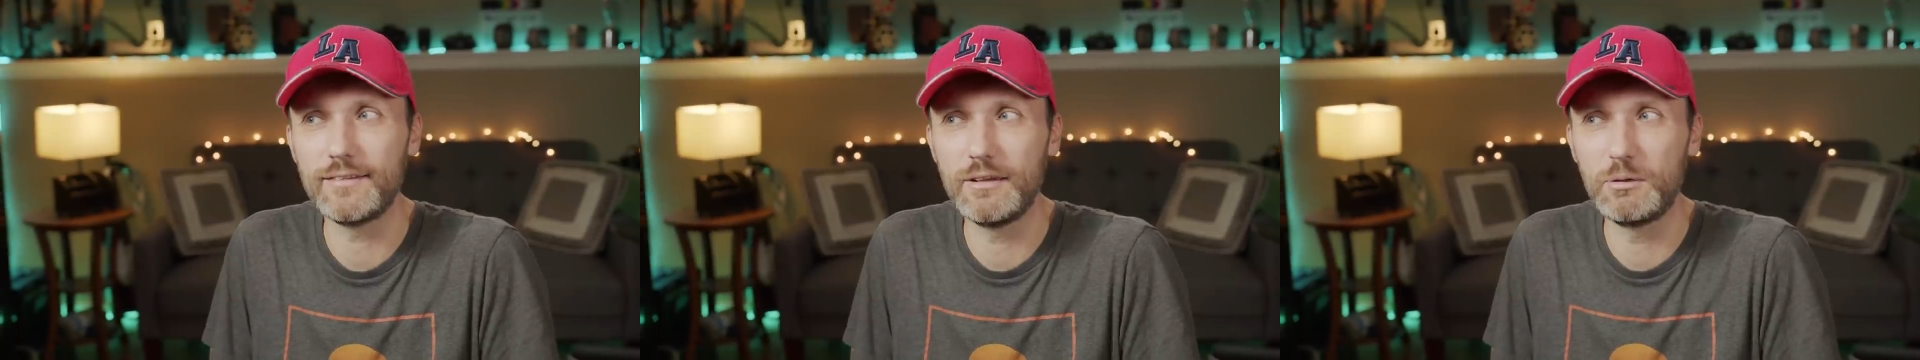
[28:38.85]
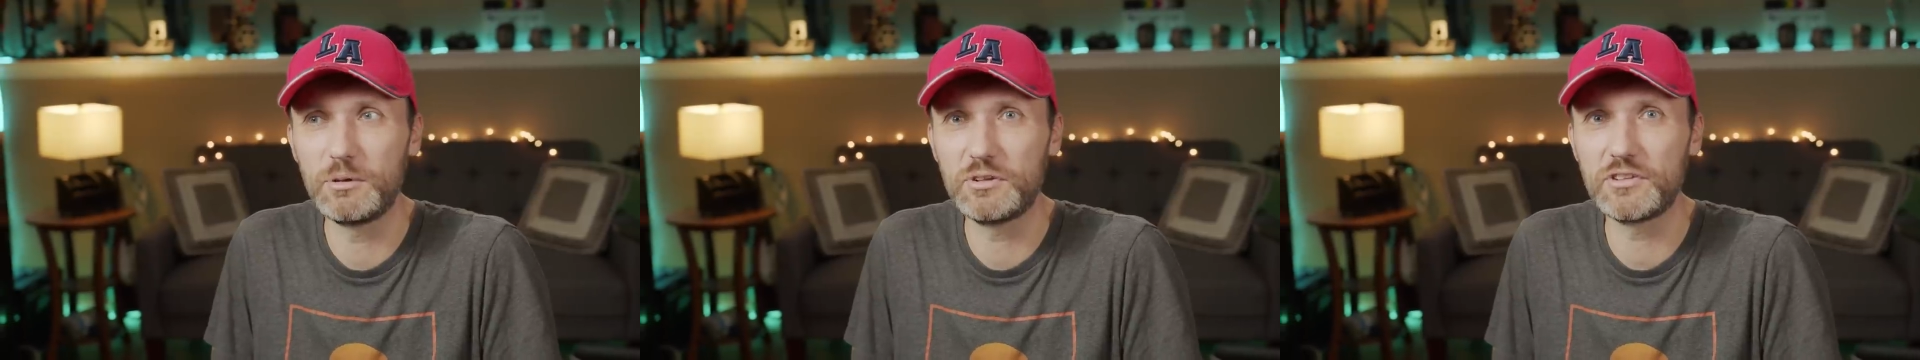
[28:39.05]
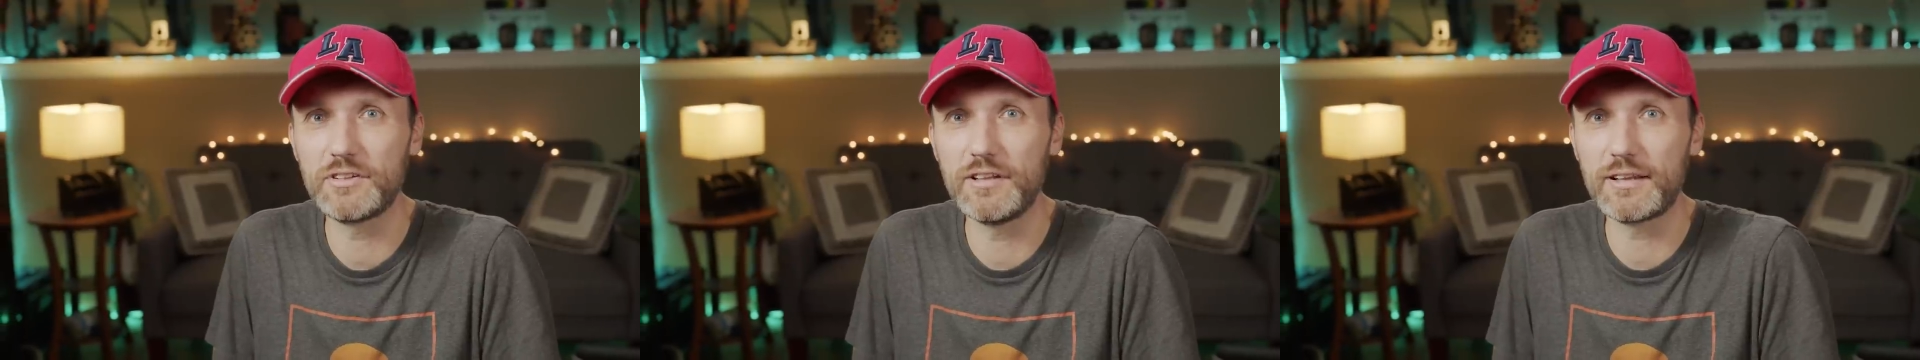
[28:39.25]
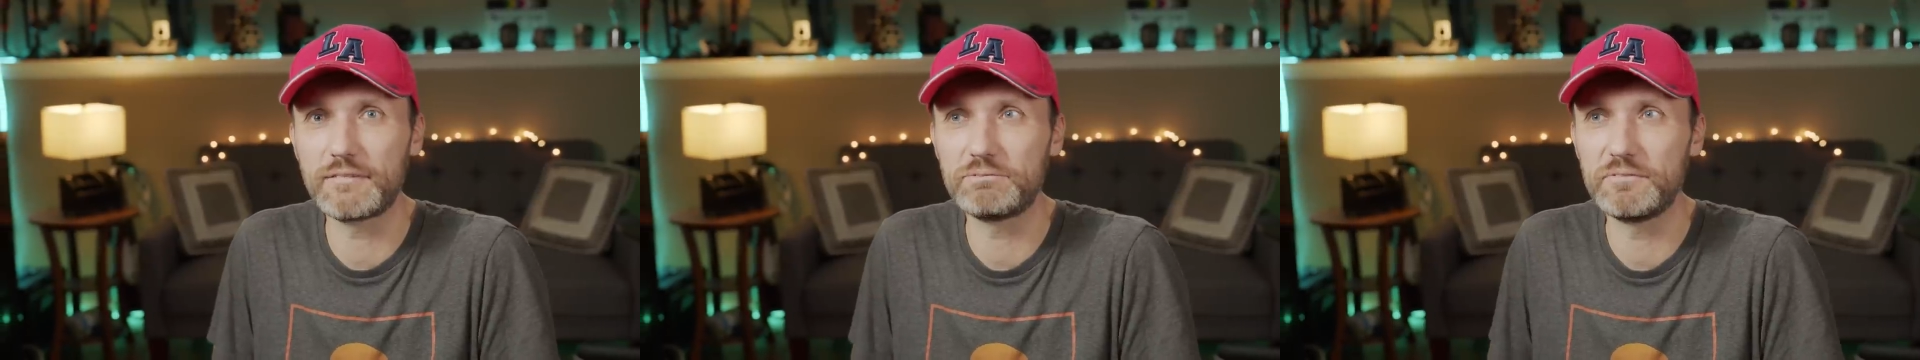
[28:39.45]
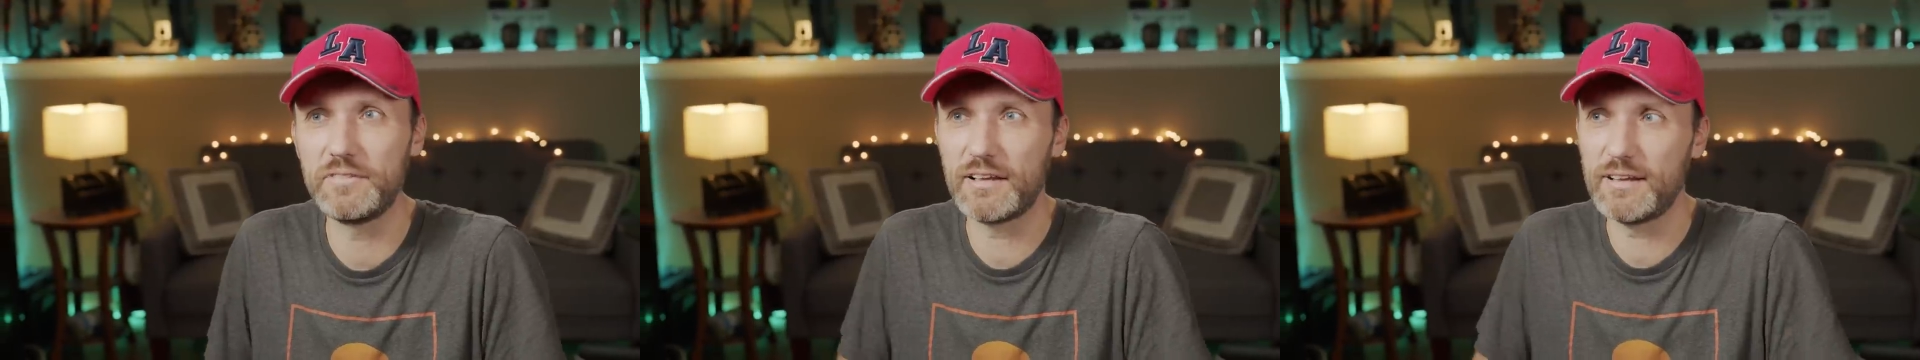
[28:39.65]
they were just like
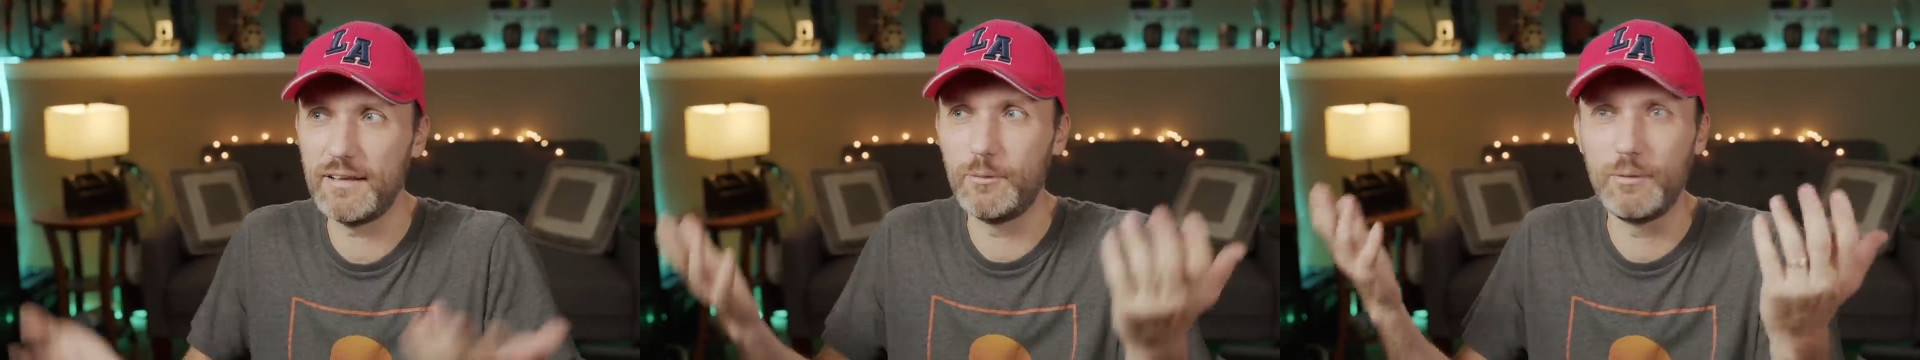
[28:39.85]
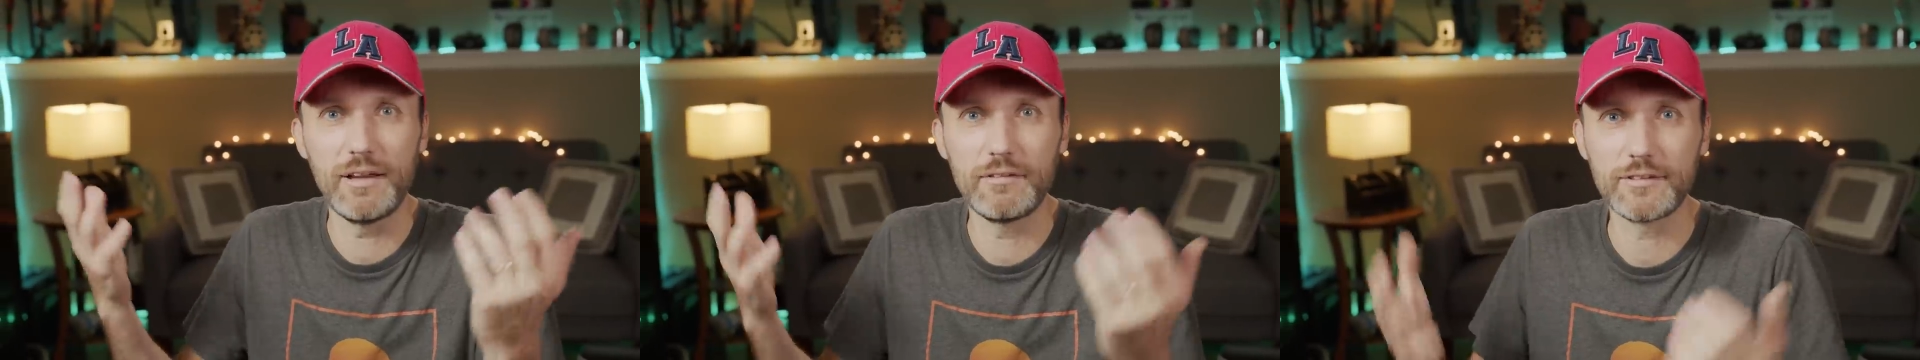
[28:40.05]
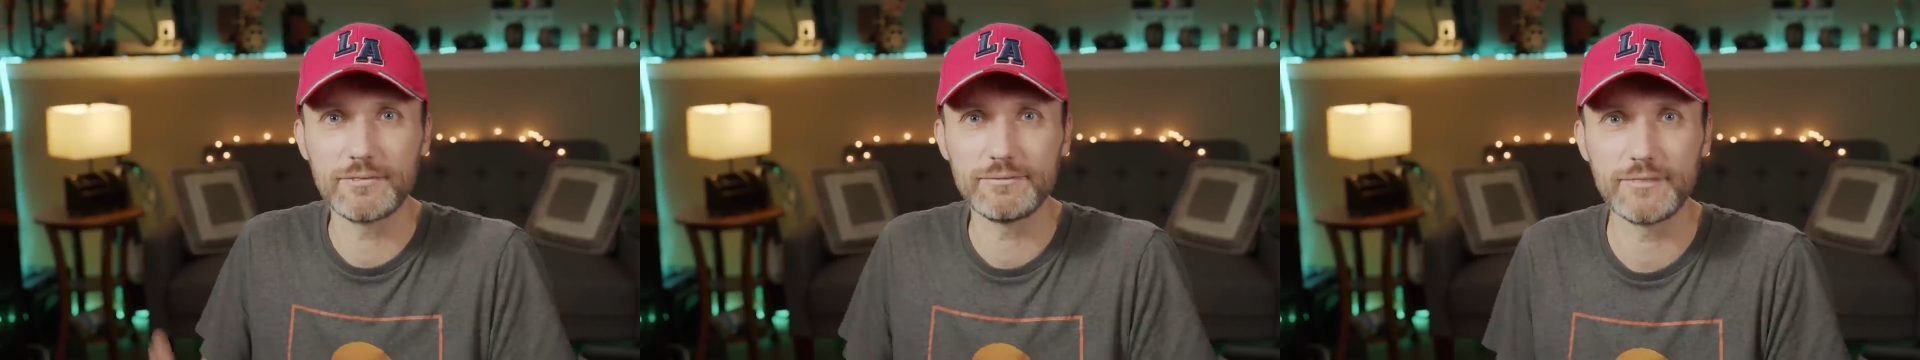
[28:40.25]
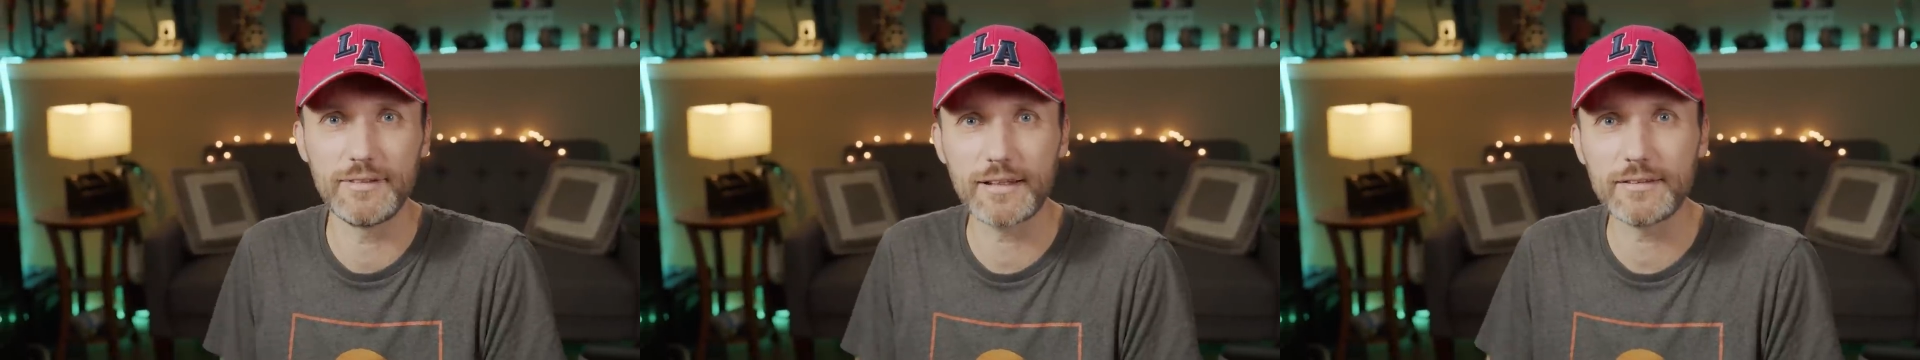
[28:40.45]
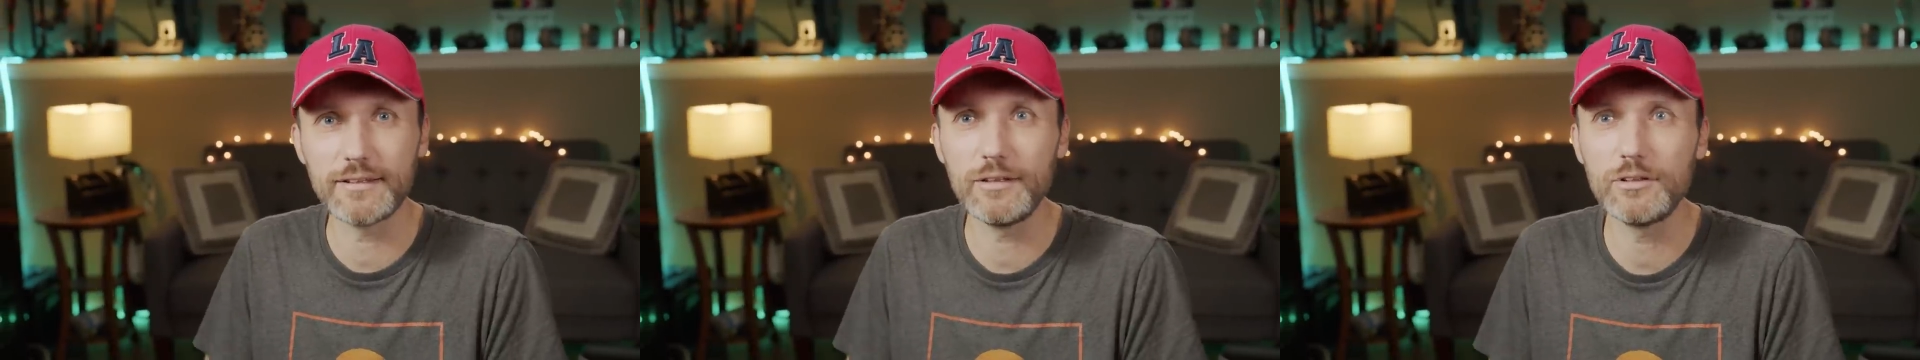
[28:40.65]
like oh whatever.
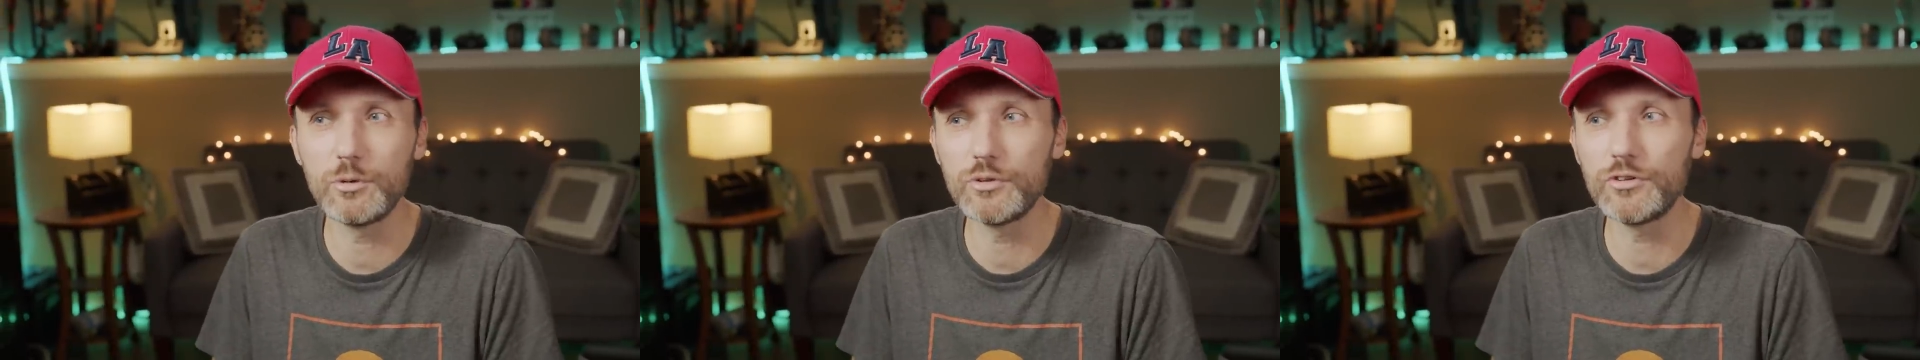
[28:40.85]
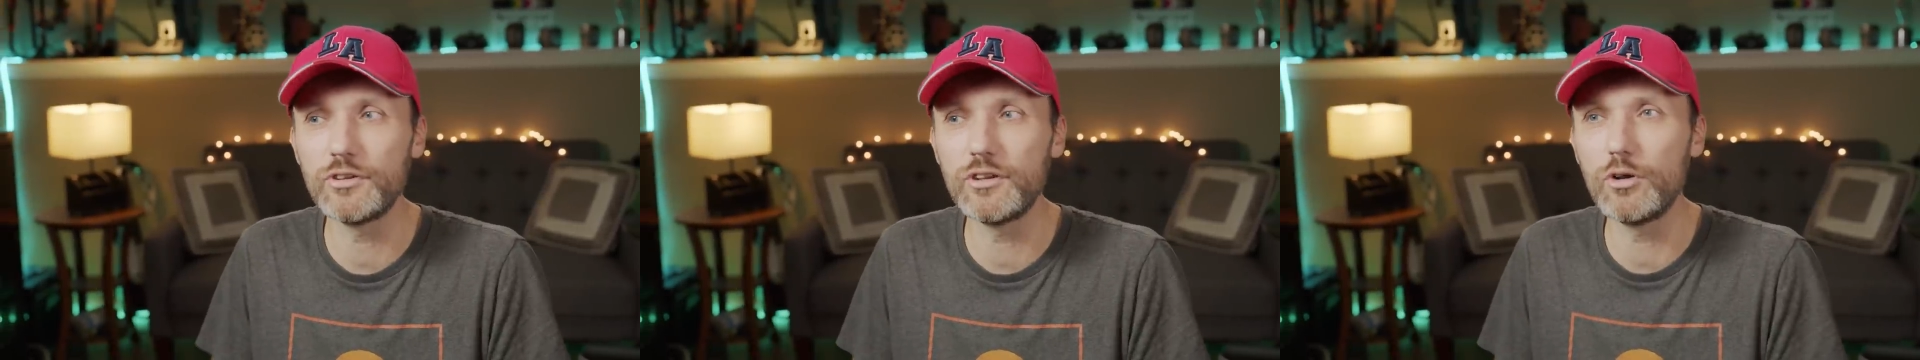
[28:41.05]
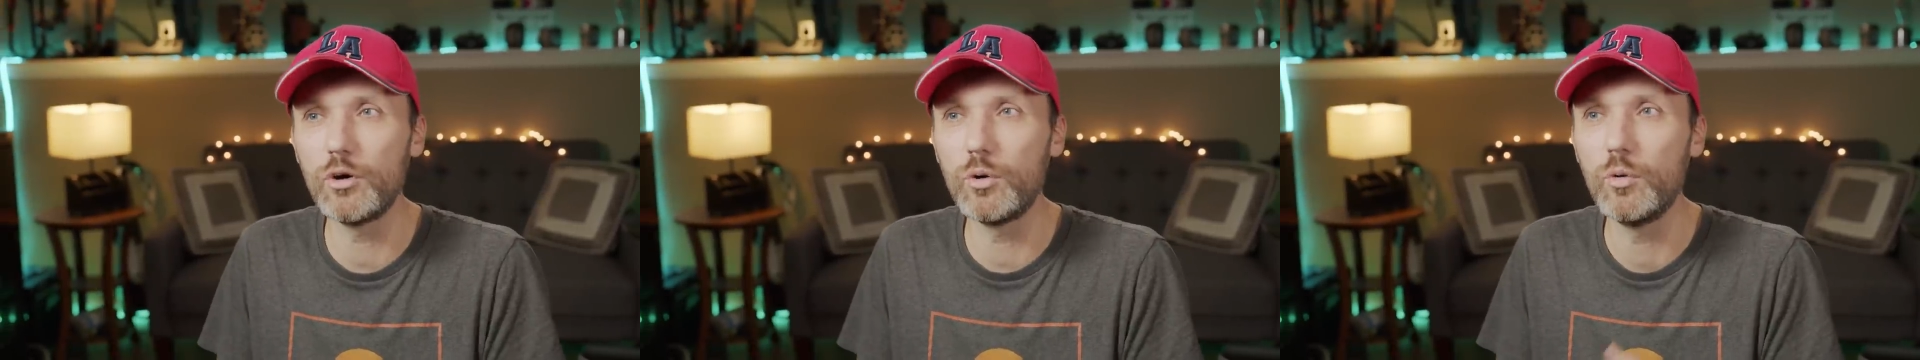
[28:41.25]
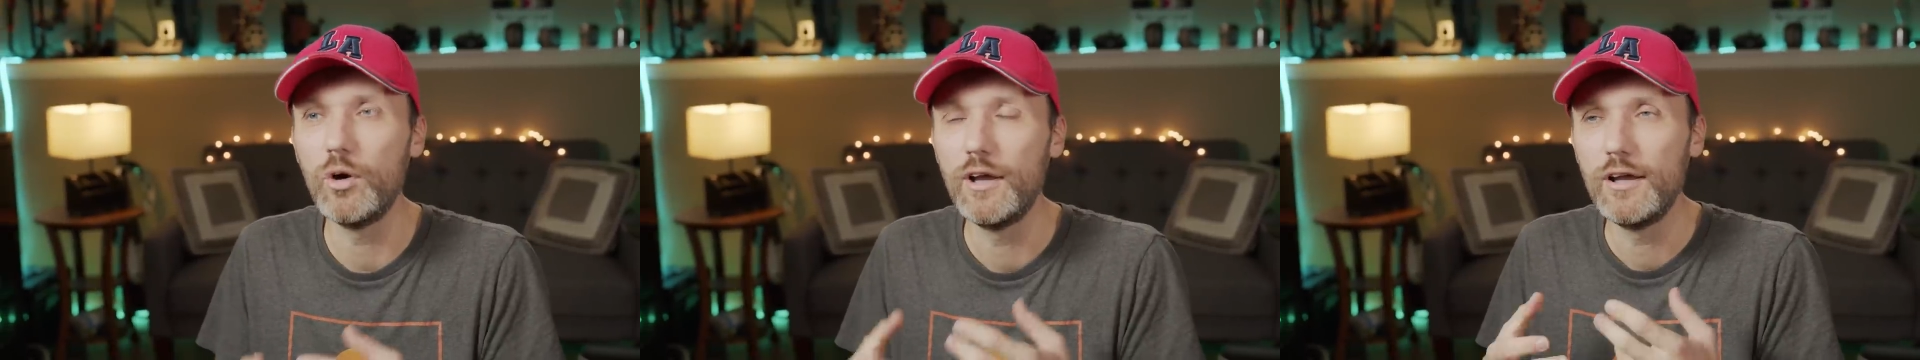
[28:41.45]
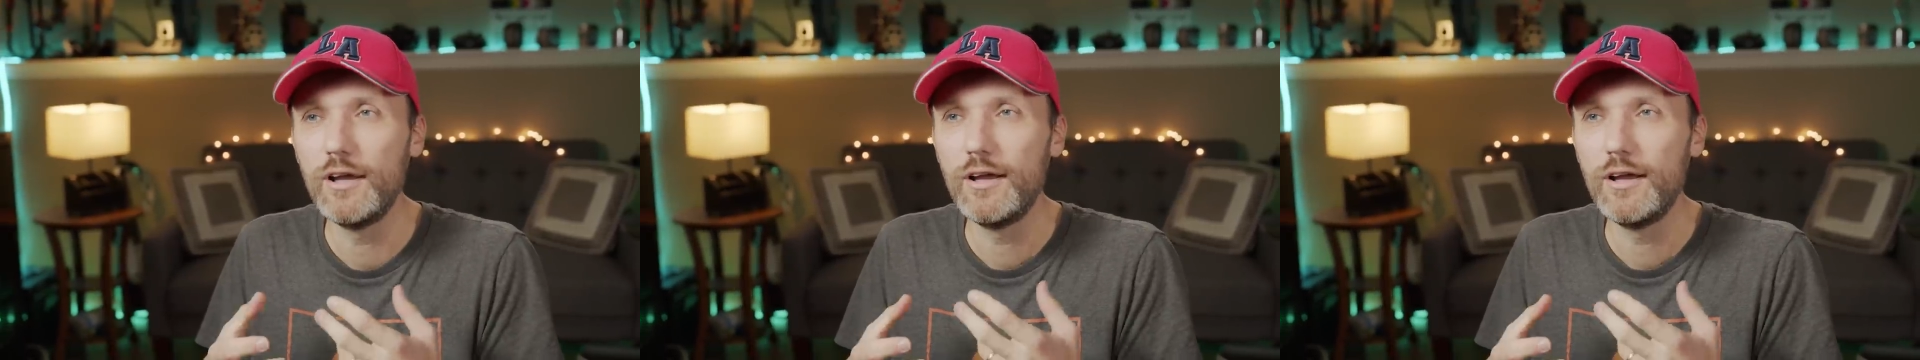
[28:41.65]
Like they, there was no